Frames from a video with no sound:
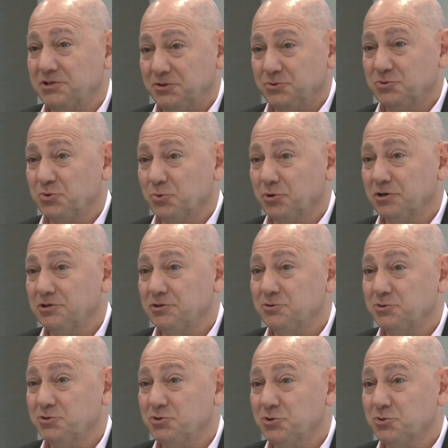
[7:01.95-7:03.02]
to use the word you
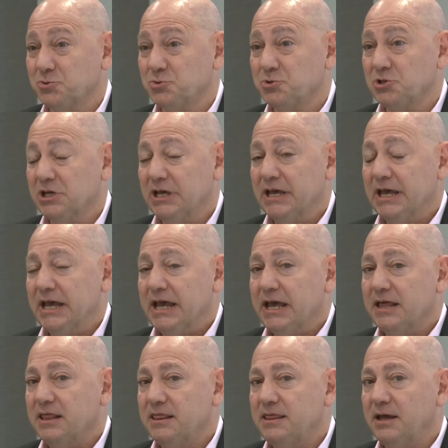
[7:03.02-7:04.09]
just used,
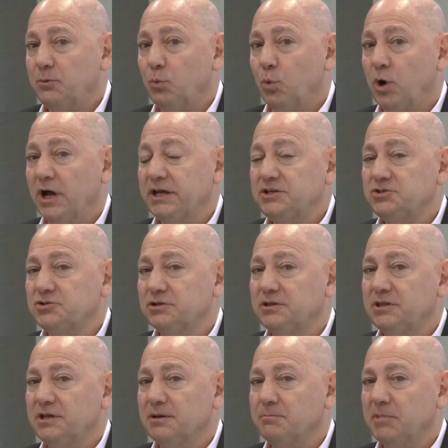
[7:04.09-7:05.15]
then why should
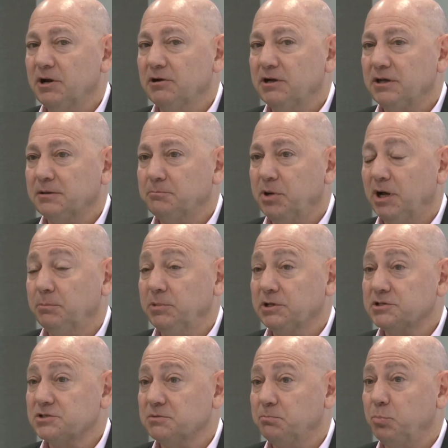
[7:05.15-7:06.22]
the American
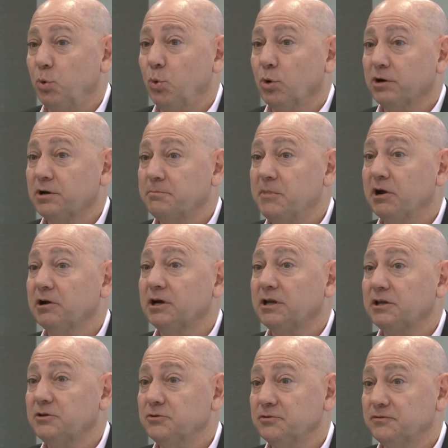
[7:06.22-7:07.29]
public support
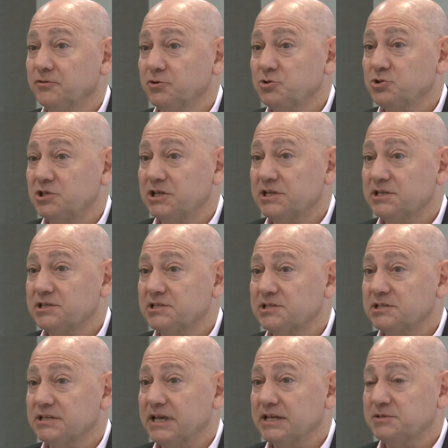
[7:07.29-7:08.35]
American
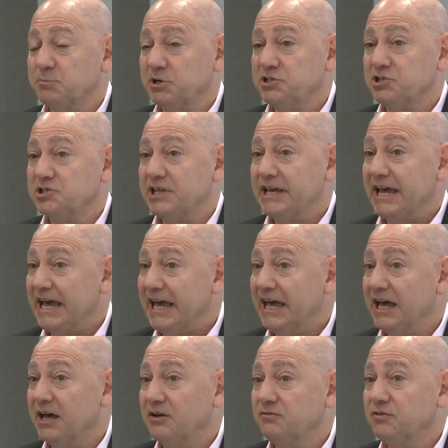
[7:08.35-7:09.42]
universities as much as they
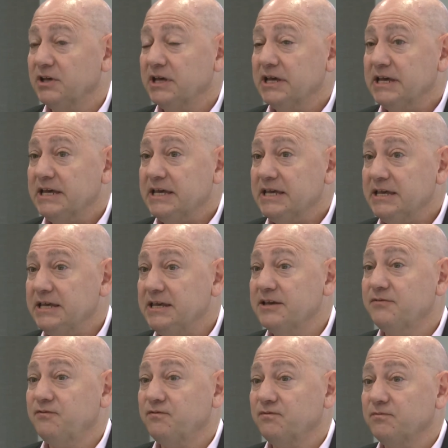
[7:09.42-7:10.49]
have
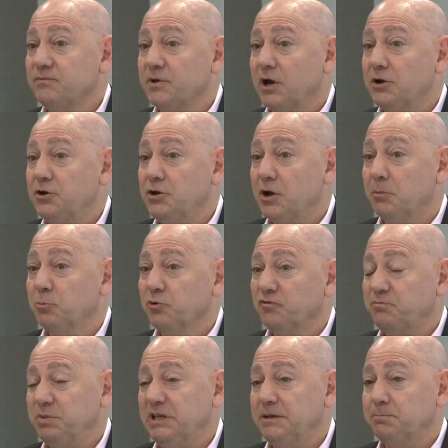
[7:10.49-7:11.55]
if a number
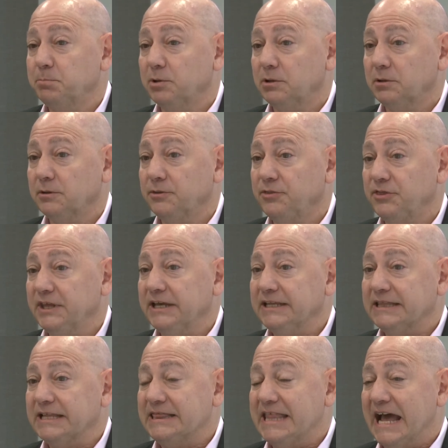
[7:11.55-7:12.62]
of people
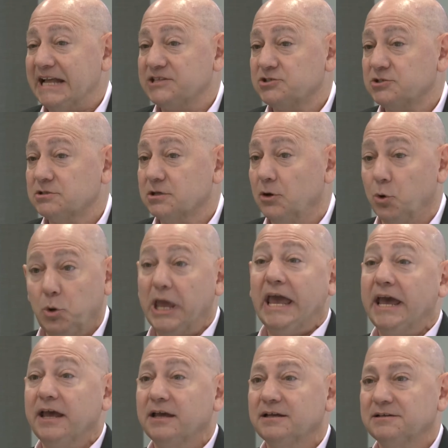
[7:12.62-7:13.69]
think that that's
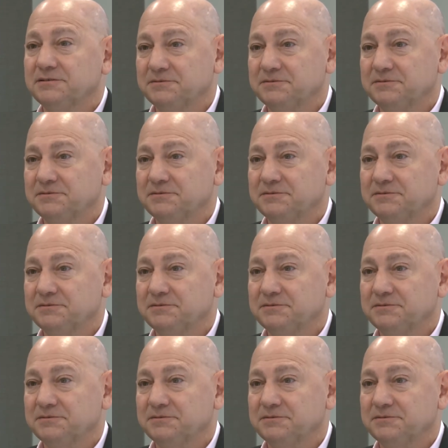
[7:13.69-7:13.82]
okay?